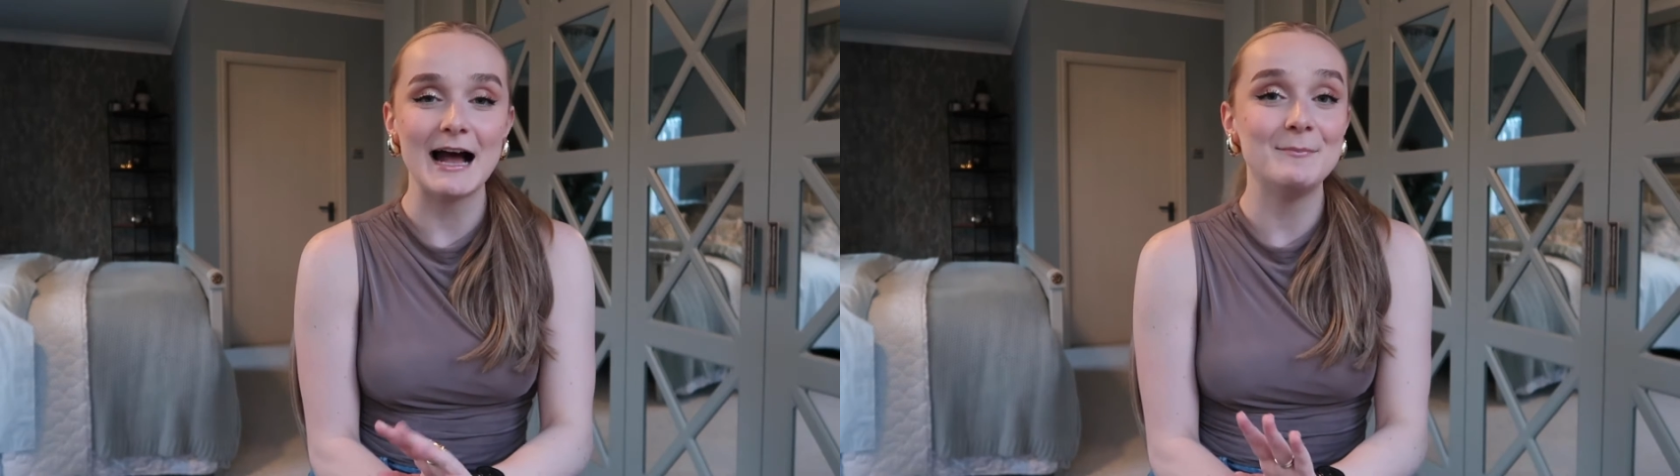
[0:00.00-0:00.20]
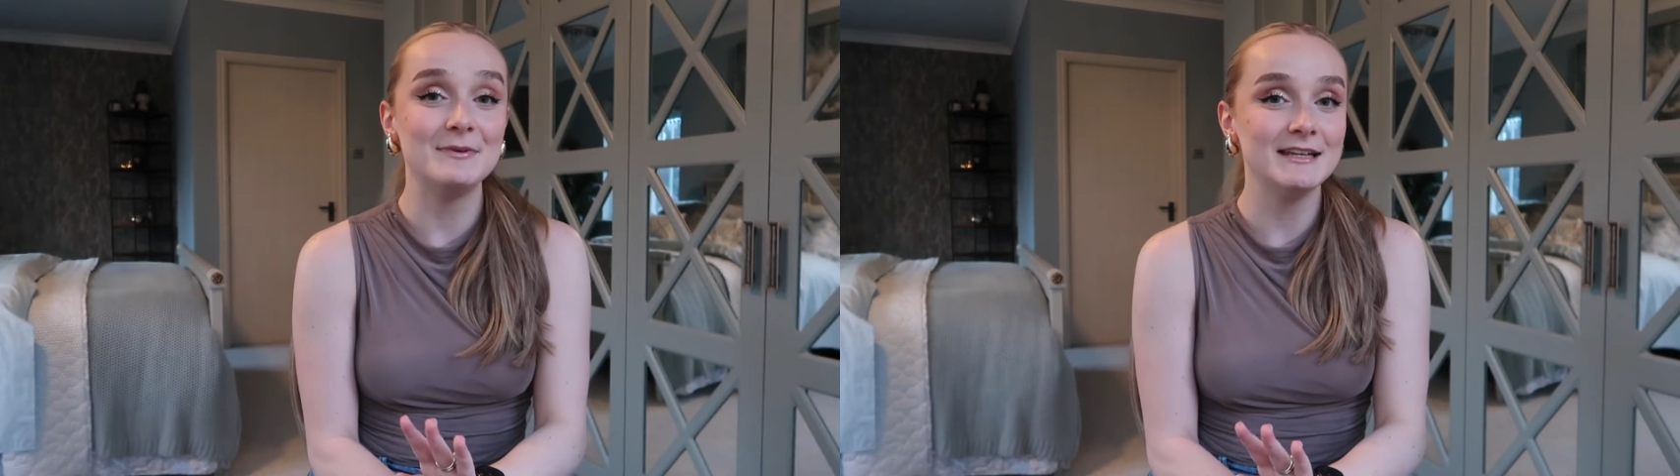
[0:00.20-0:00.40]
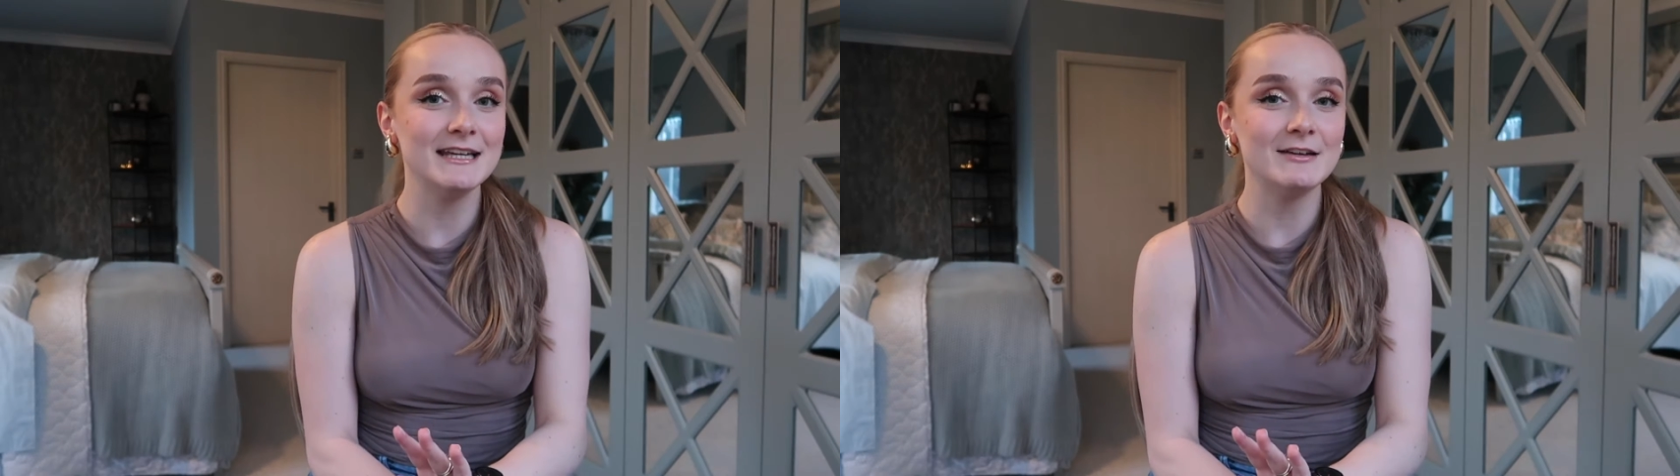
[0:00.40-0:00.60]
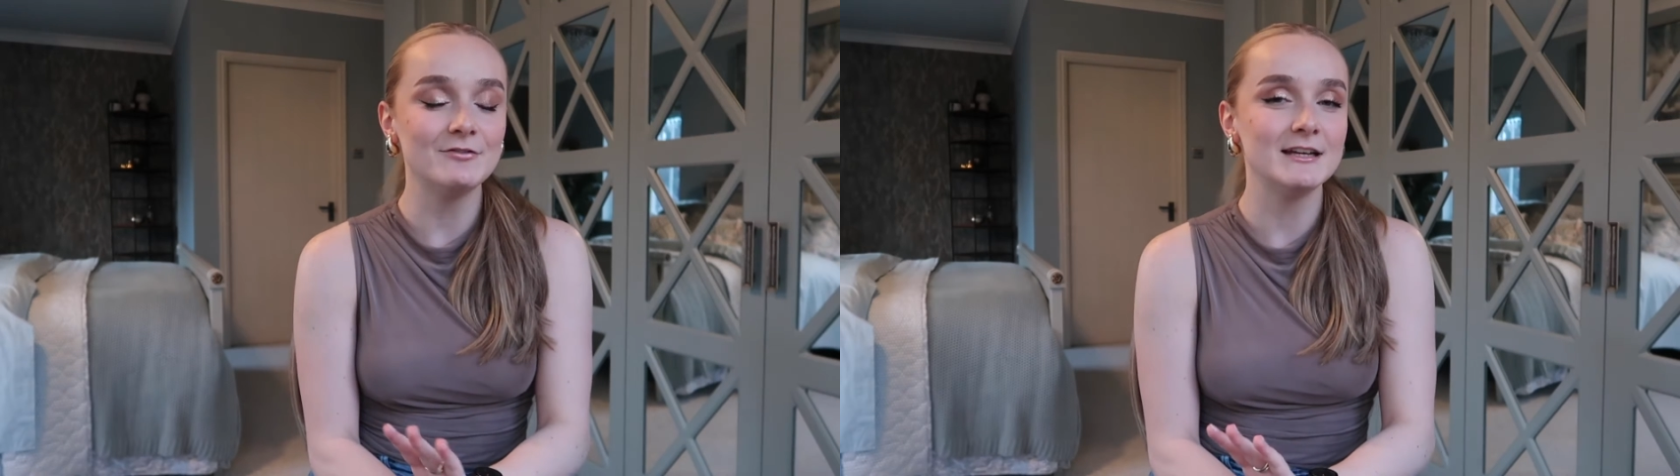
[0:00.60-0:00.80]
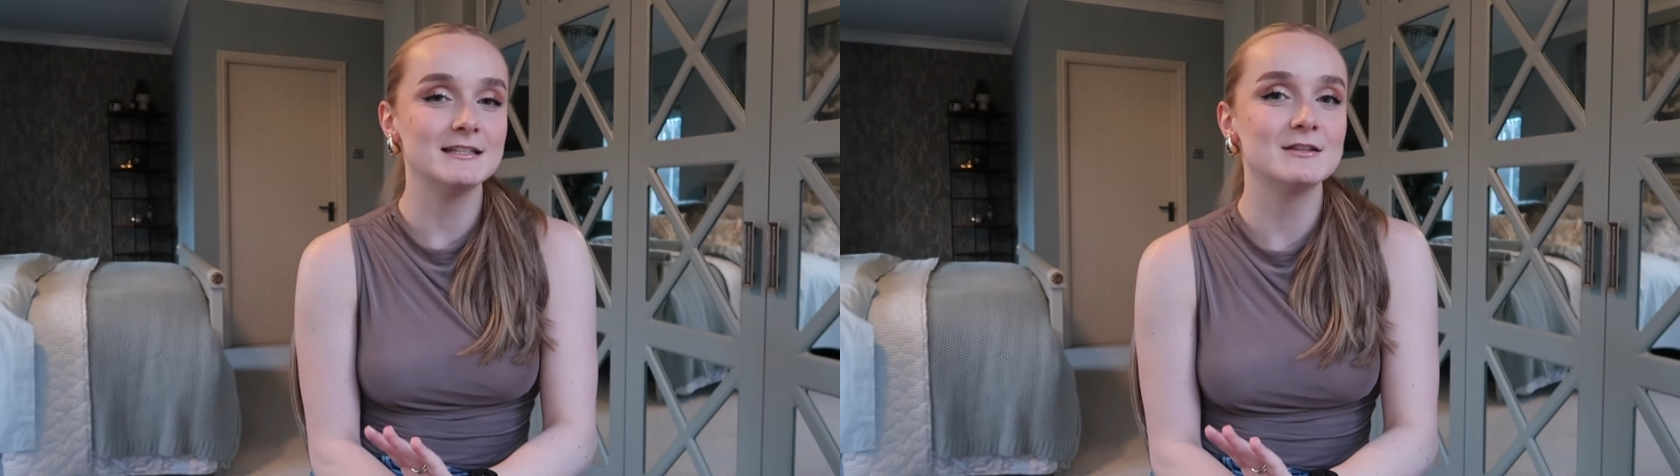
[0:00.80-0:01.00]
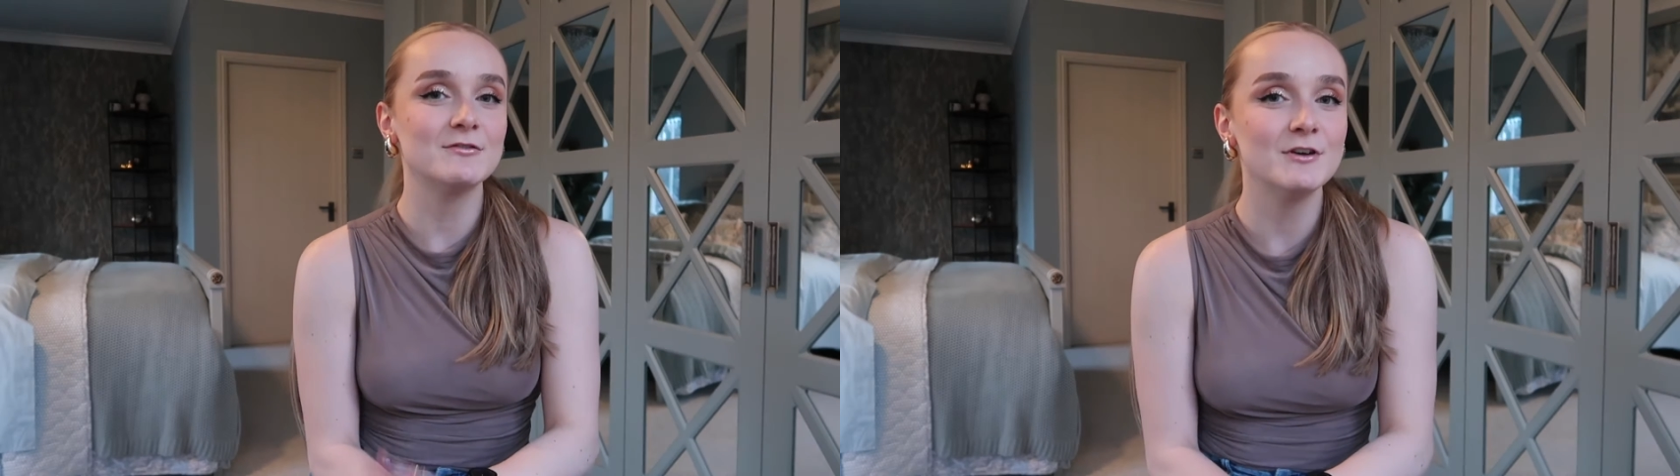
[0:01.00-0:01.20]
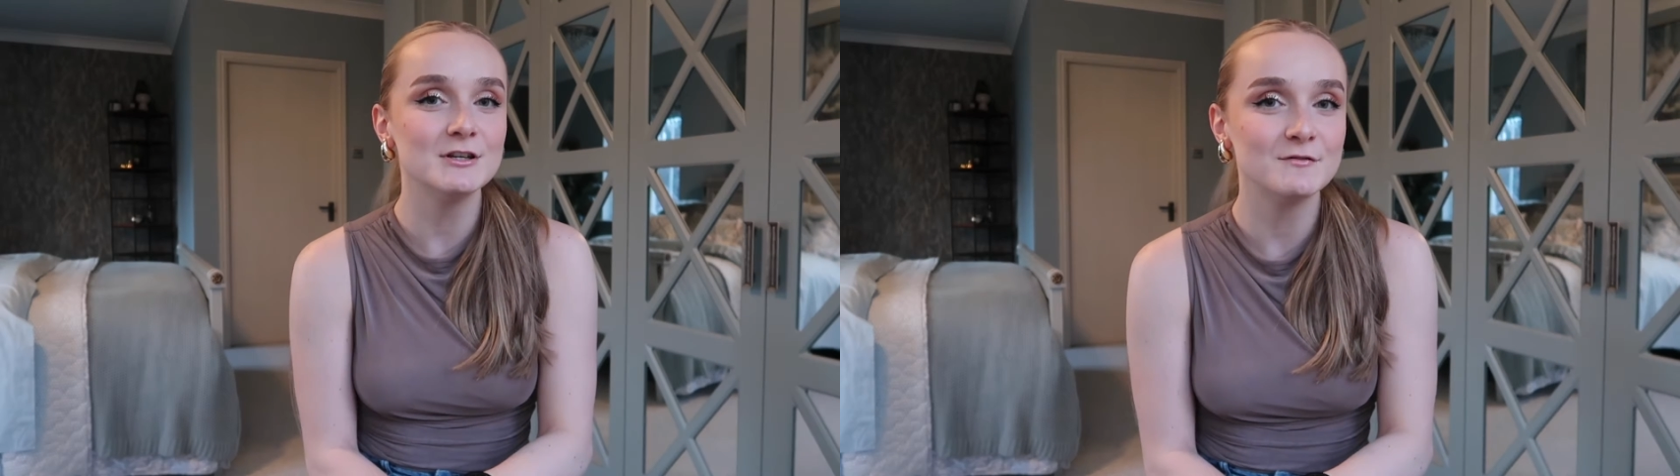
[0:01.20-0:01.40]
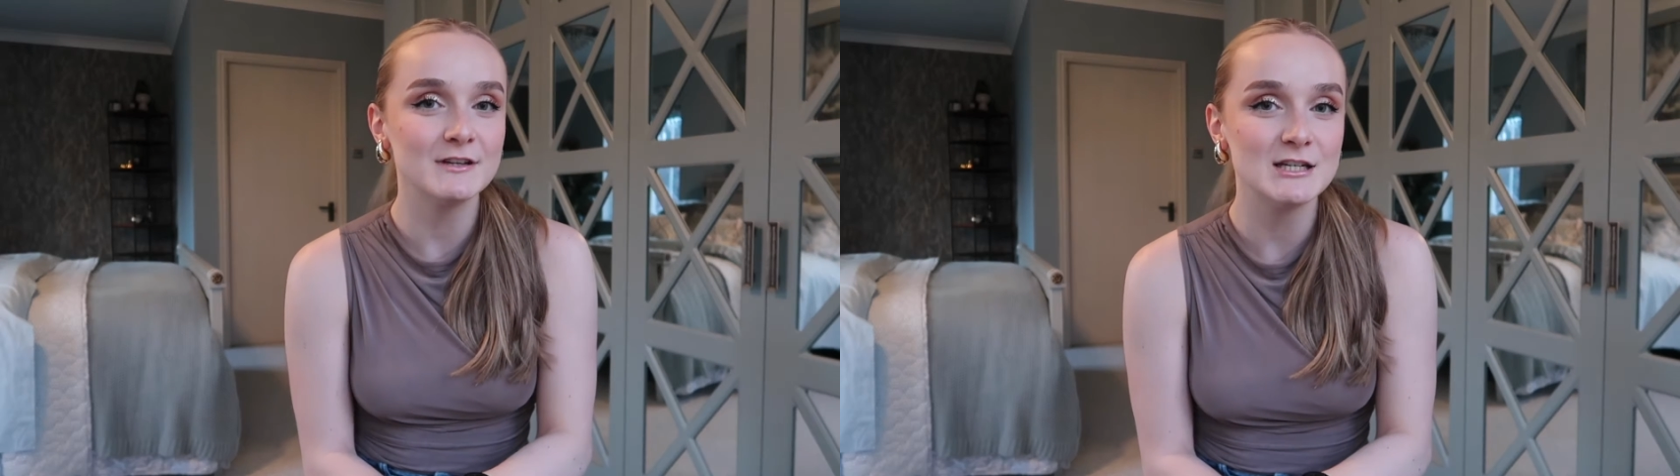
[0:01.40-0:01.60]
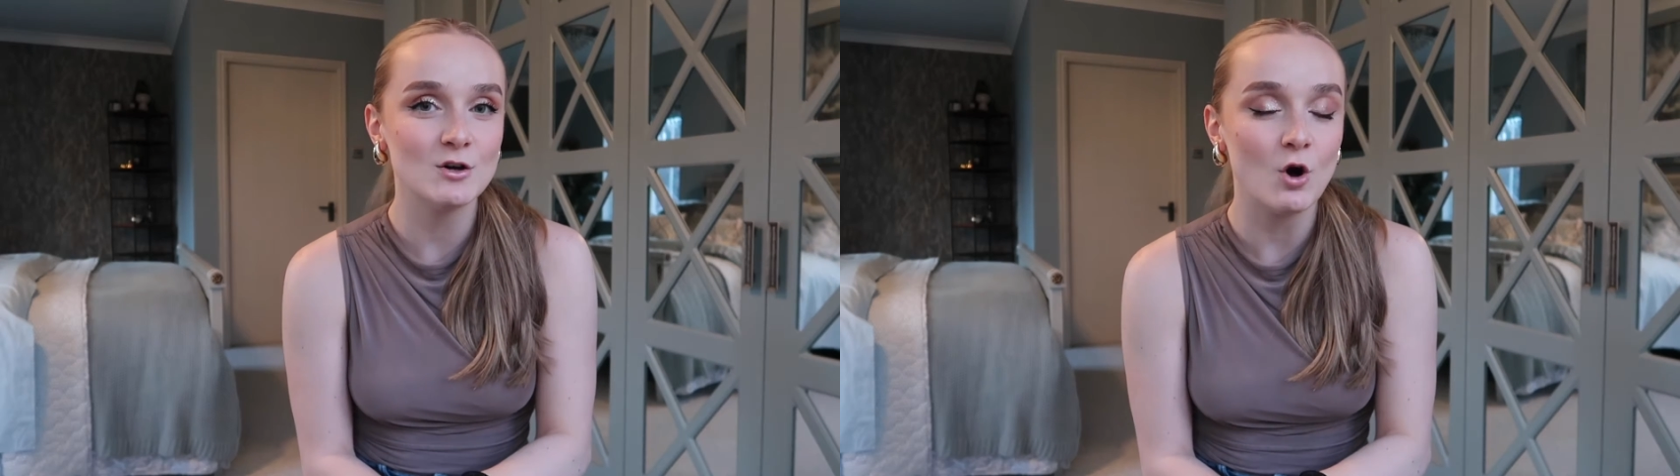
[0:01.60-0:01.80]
I believe it is the first video